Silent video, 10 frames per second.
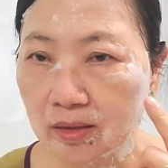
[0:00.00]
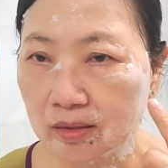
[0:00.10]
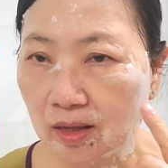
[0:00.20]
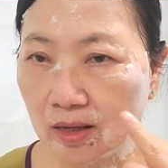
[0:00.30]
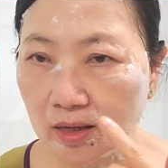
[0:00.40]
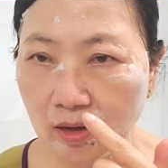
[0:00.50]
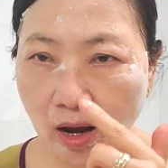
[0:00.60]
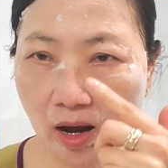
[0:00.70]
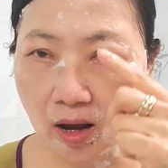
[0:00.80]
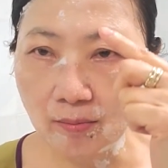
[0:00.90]
they
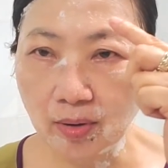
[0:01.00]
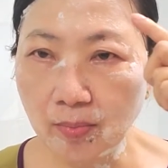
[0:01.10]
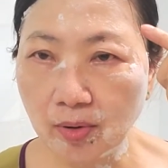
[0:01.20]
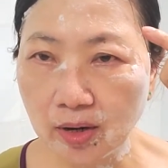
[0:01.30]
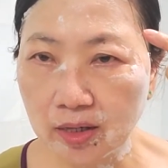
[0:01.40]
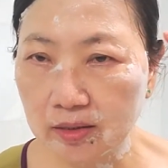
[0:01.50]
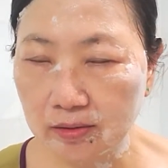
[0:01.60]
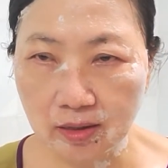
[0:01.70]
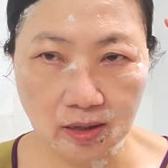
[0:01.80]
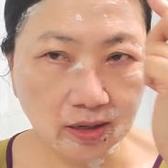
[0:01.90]
are bubbled
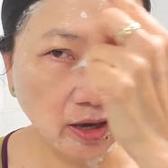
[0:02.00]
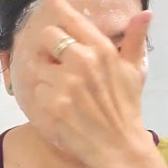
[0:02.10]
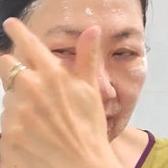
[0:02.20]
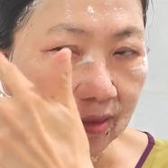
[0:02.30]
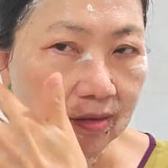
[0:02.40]
again.